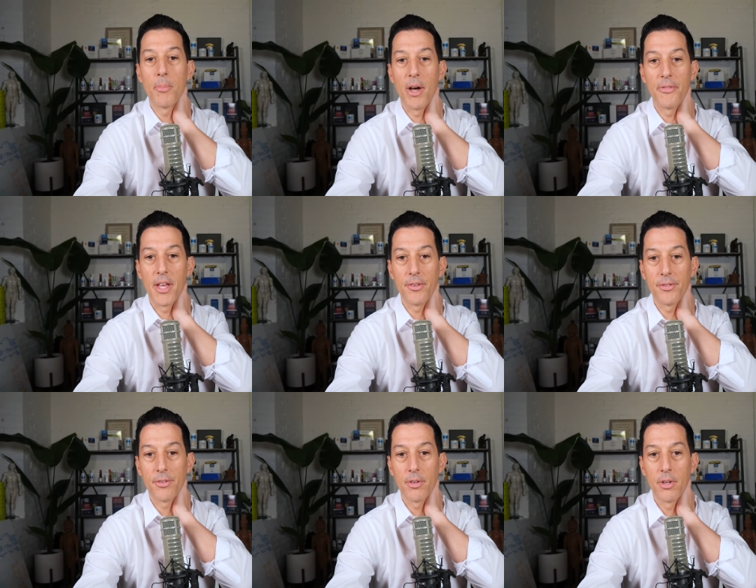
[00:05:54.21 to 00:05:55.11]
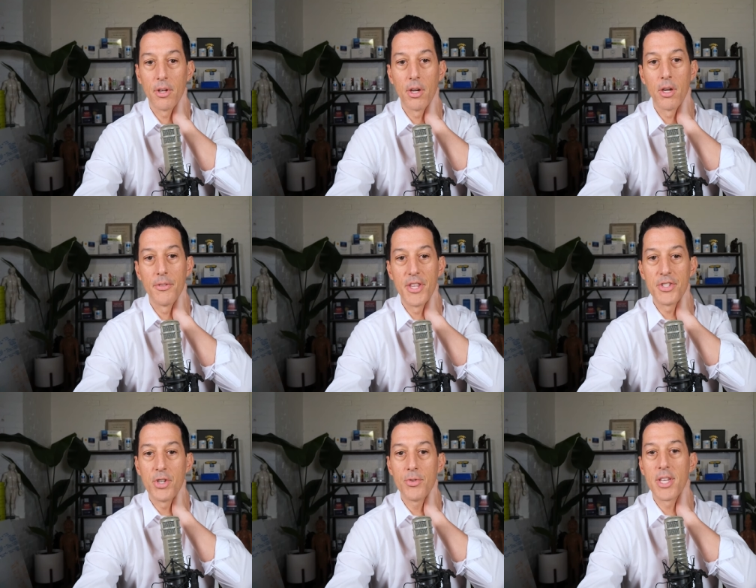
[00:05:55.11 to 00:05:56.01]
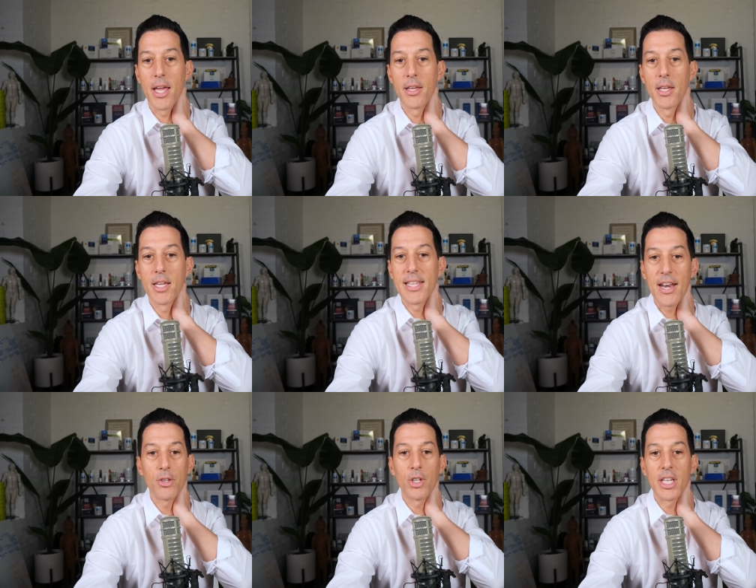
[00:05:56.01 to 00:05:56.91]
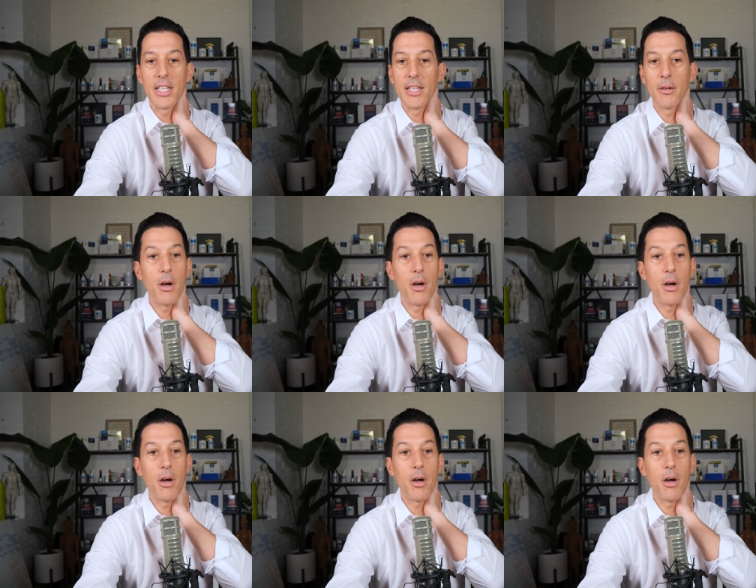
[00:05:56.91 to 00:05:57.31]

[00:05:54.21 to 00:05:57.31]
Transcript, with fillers: about this Tuesday, because I don't look at